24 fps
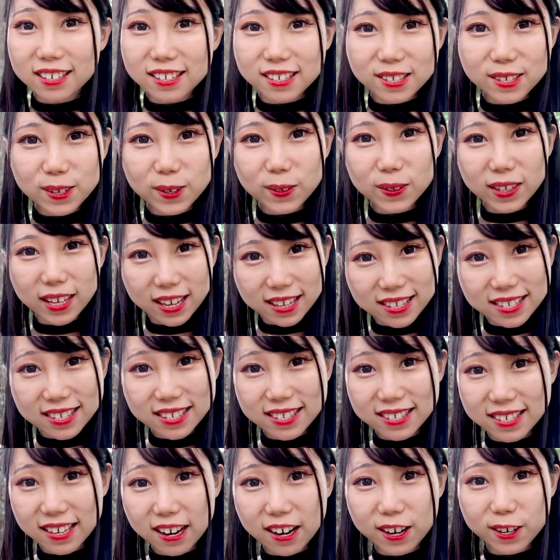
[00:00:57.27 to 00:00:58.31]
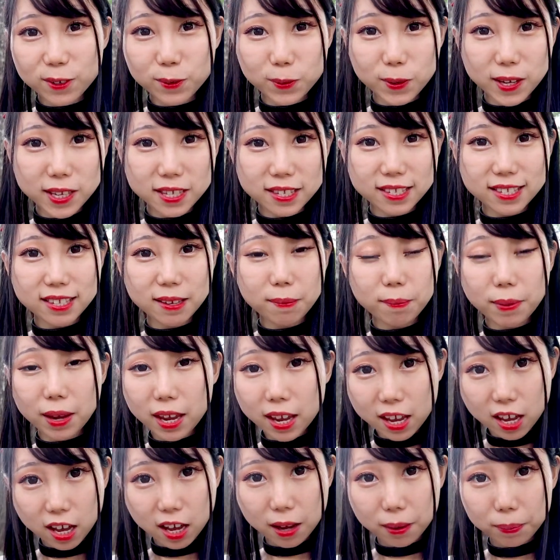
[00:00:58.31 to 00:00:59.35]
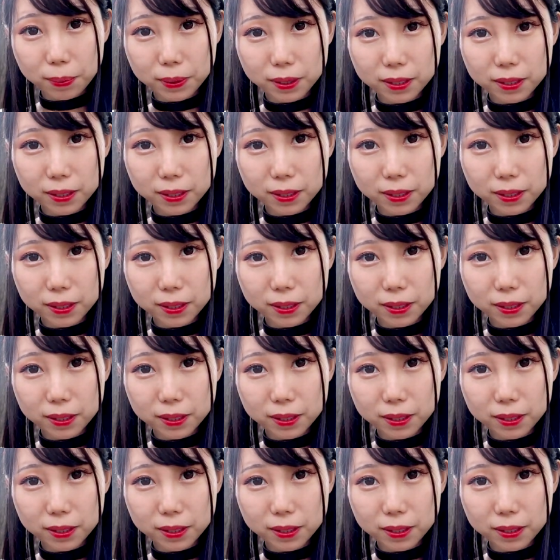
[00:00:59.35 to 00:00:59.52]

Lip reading: So let's start with the makeup.